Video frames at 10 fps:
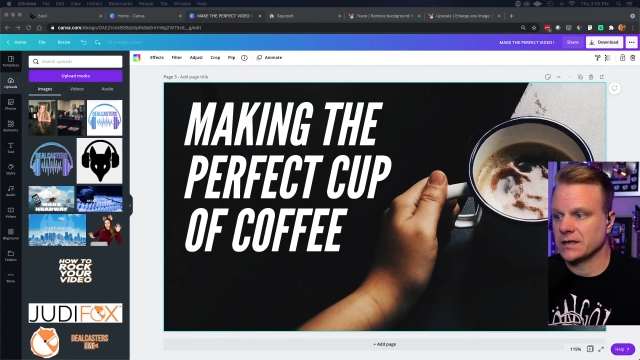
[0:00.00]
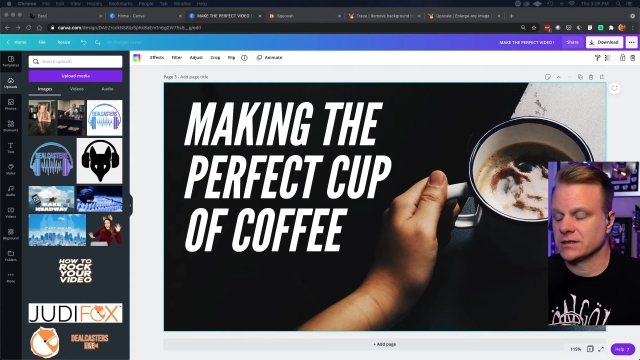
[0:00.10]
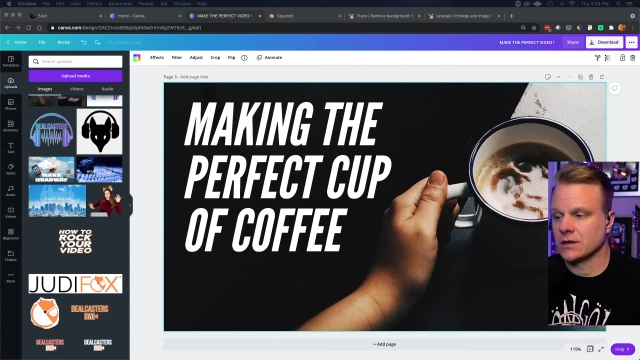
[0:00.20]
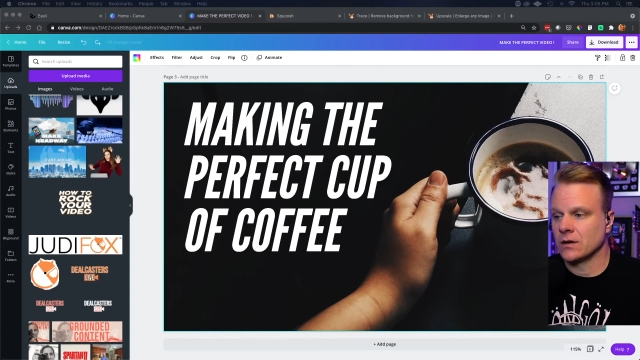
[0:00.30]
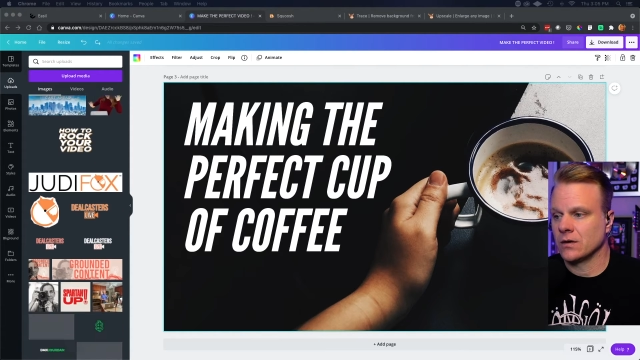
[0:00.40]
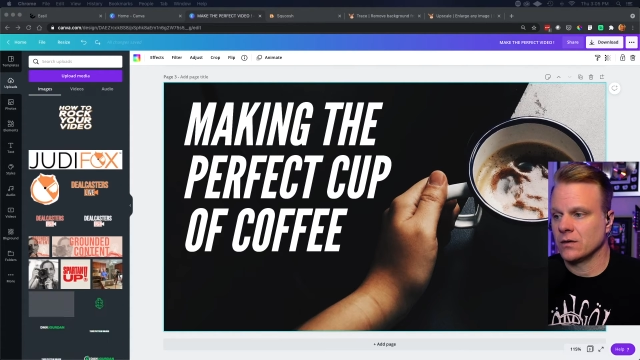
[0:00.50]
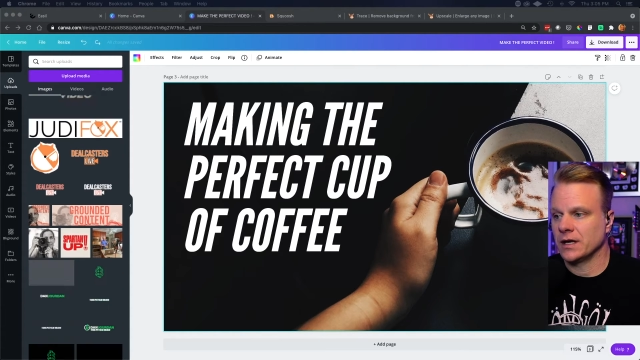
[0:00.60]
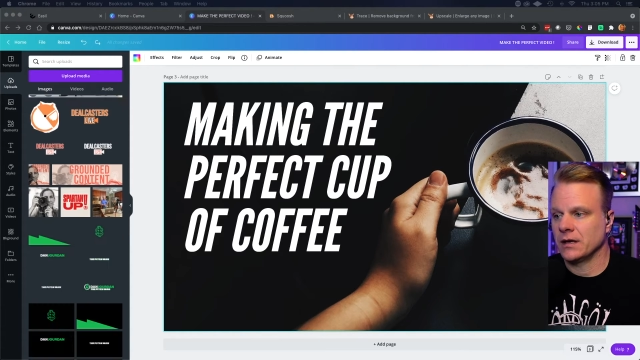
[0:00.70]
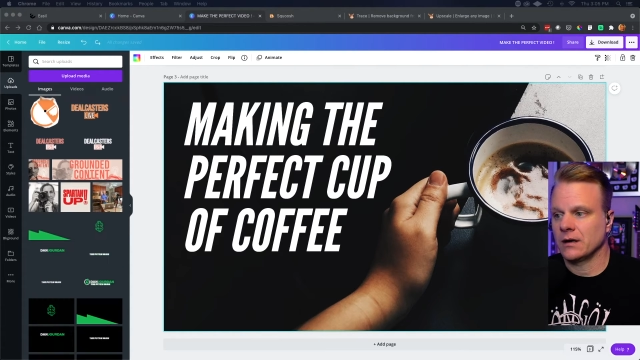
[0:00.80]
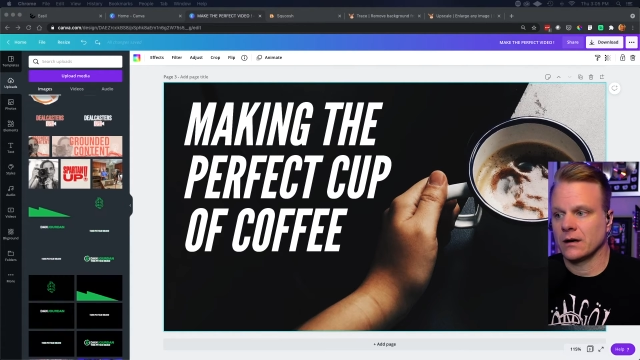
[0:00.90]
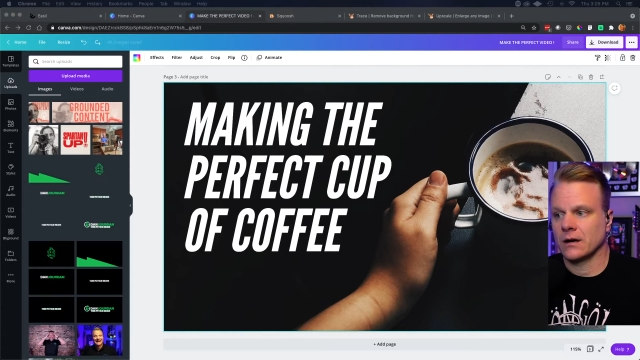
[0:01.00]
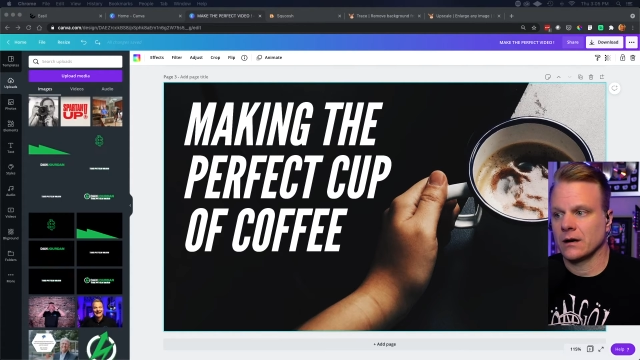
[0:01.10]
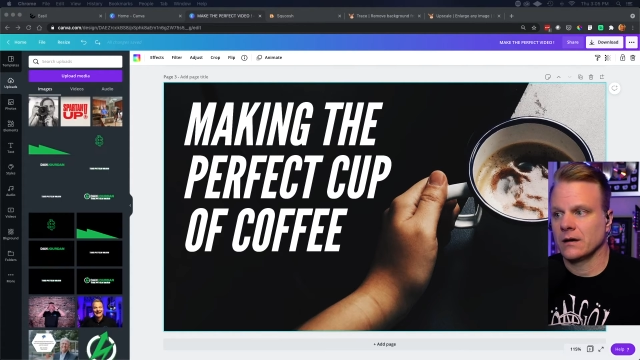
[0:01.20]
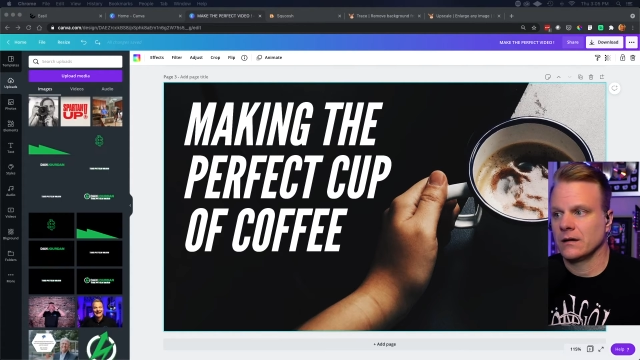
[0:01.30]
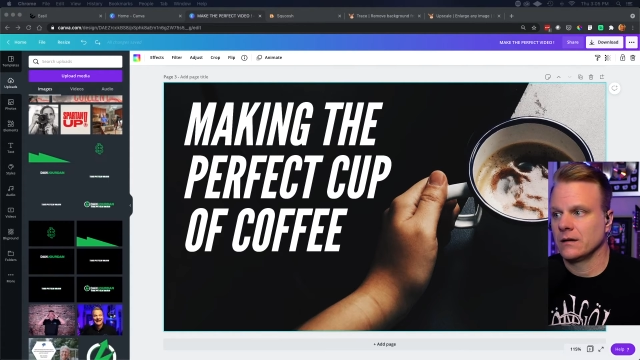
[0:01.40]
so
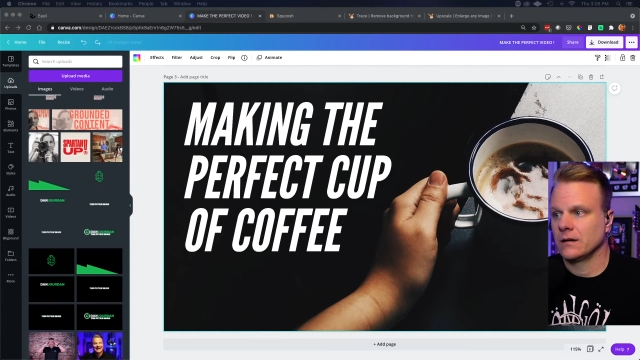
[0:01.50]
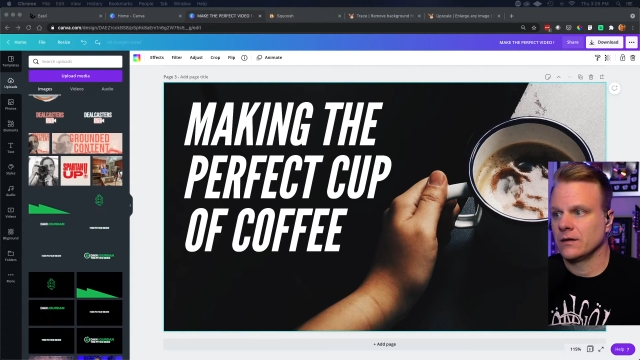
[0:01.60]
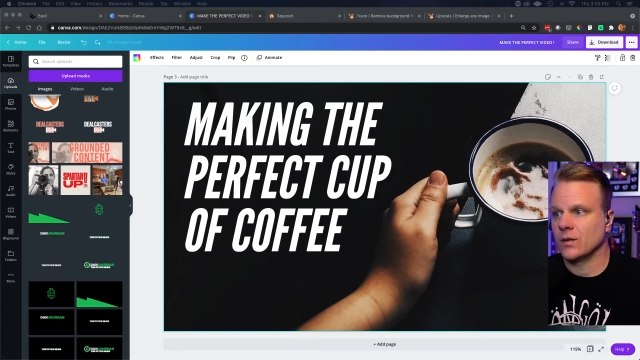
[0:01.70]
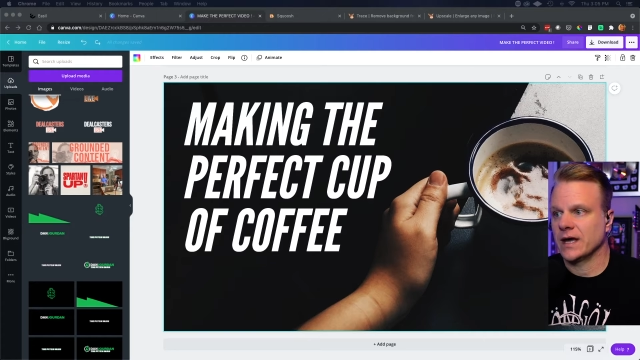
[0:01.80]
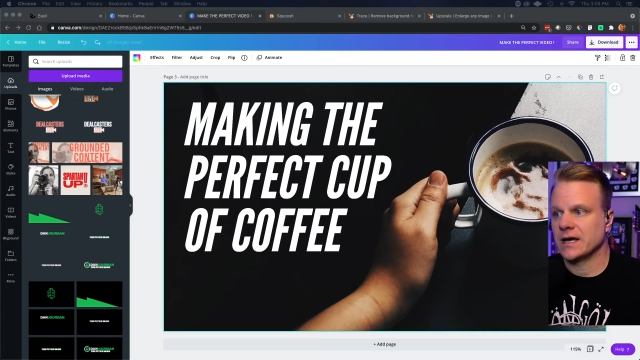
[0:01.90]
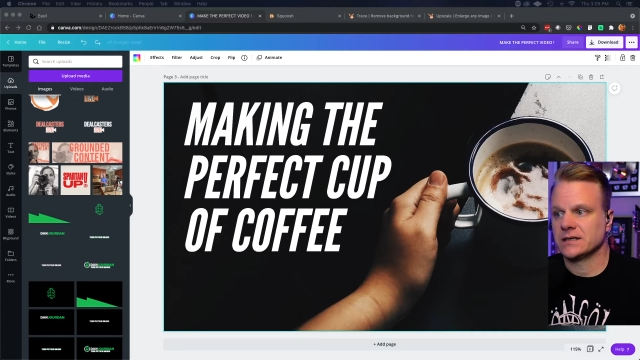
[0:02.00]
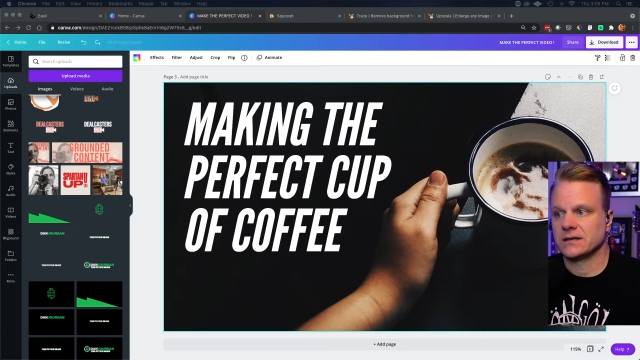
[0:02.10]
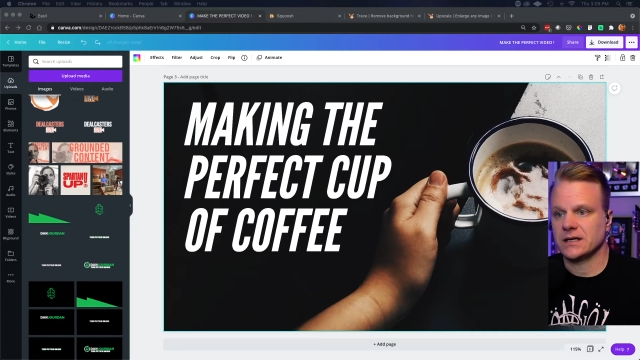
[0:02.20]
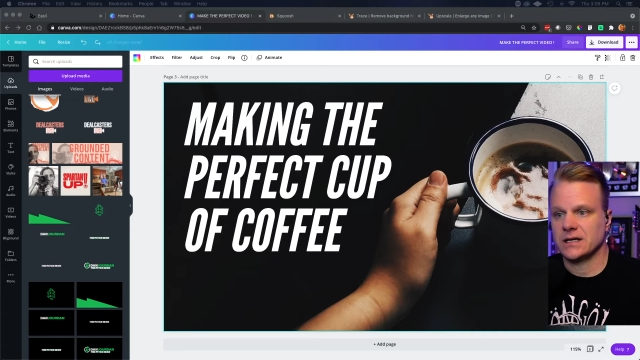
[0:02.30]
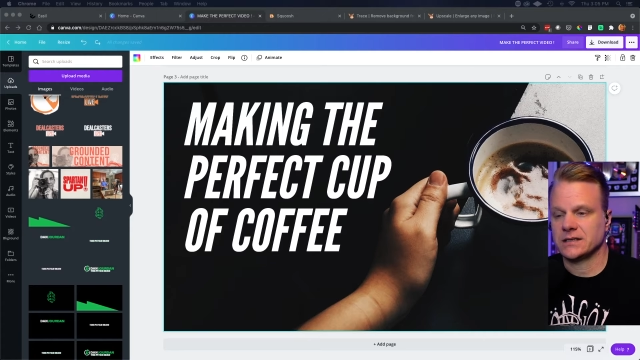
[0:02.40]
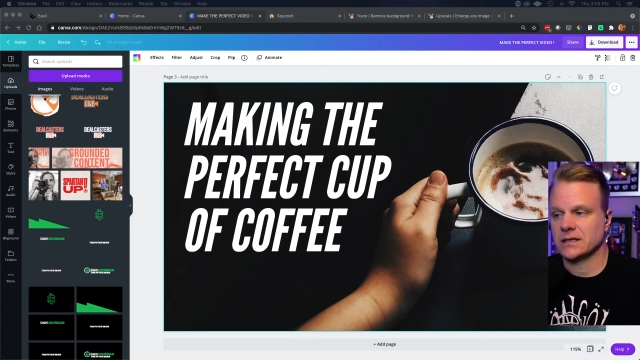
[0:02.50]
here, the way I did this